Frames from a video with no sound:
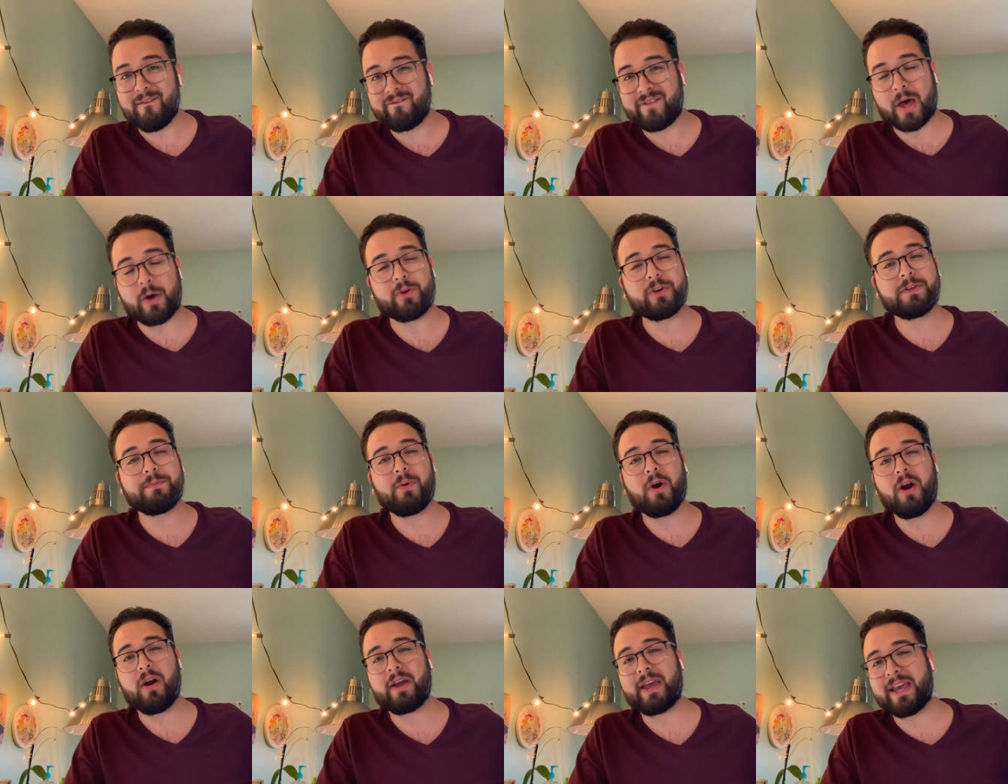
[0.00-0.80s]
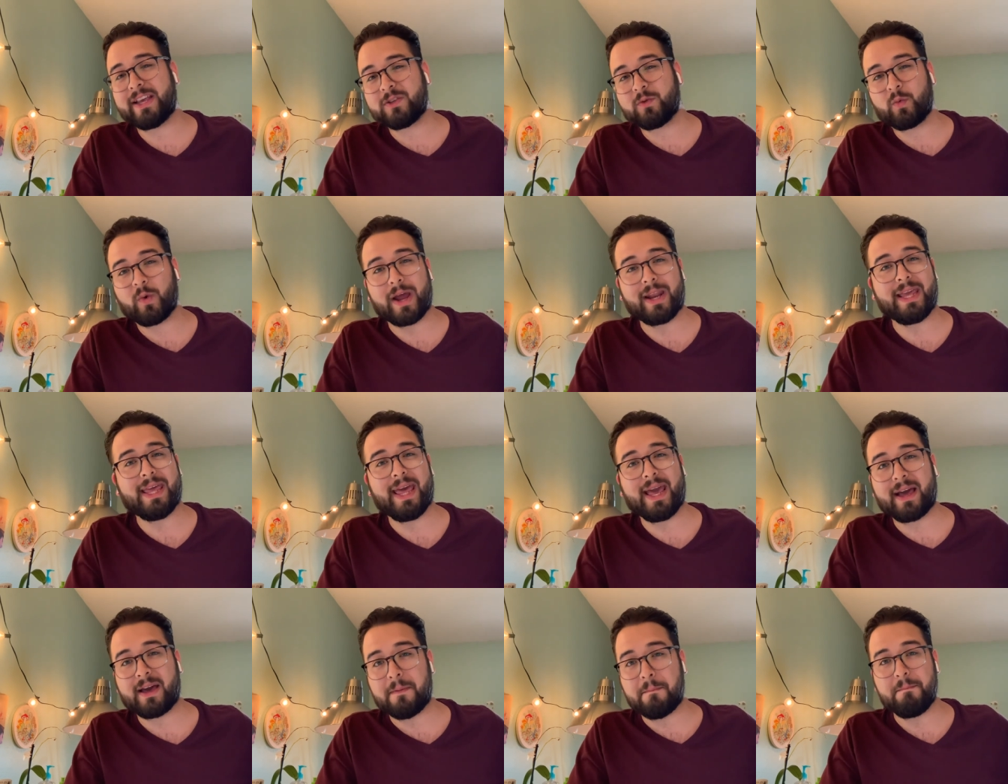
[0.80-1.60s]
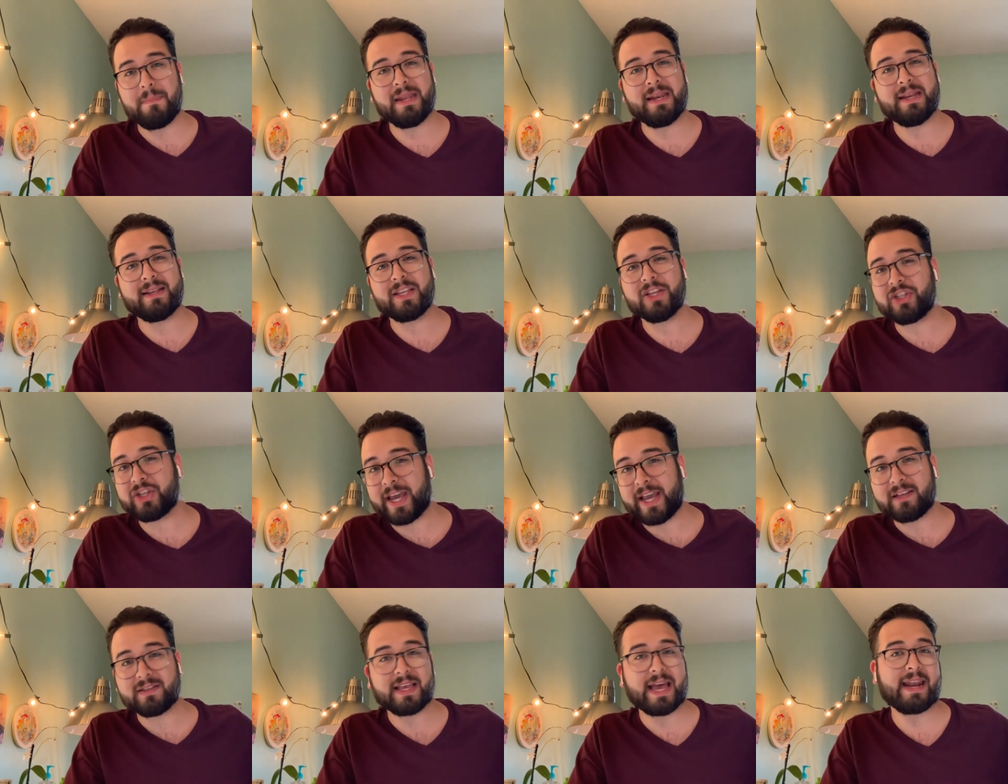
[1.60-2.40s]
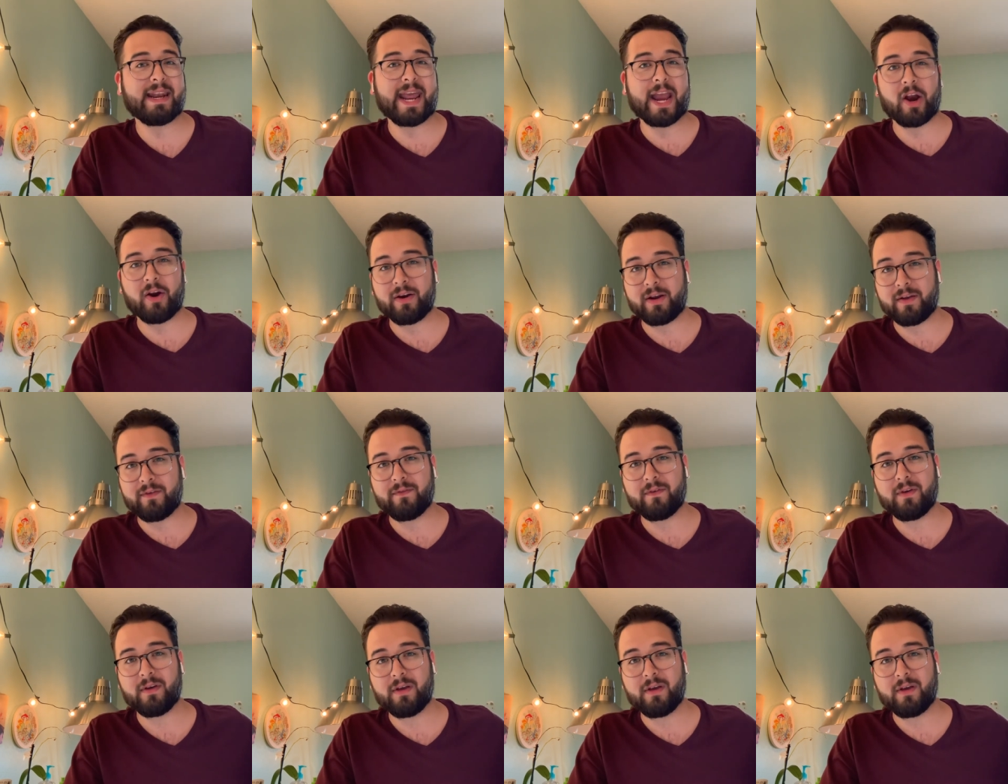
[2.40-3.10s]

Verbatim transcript: Founders Spark is ready and committed to change that narrative.